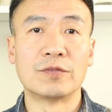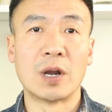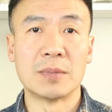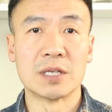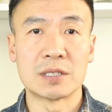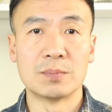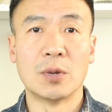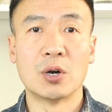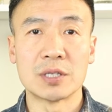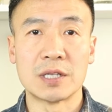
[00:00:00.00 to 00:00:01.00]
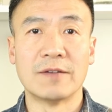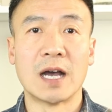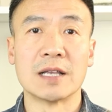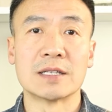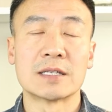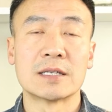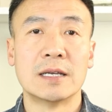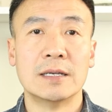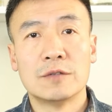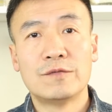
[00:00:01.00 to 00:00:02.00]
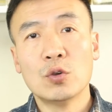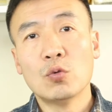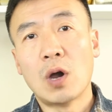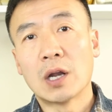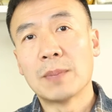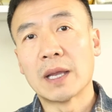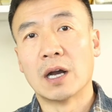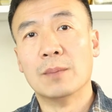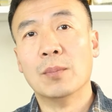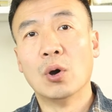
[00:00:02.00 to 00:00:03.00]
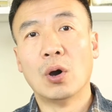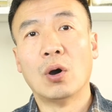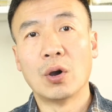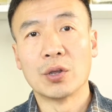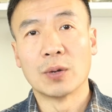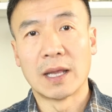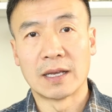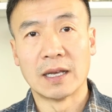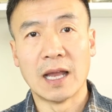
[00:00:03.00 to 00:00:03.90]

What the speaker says: from a small device. If you want to make more oil like